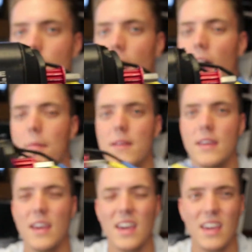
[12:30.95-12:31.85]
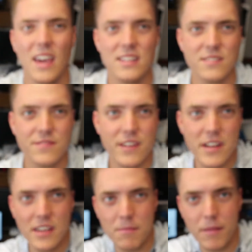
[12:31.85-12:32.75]
Hobby King has a
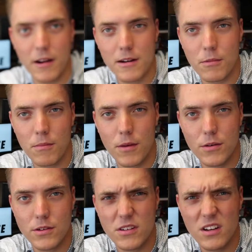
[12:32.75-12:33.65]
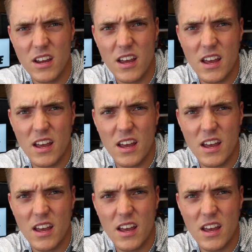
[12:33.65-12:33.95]
very comparable motor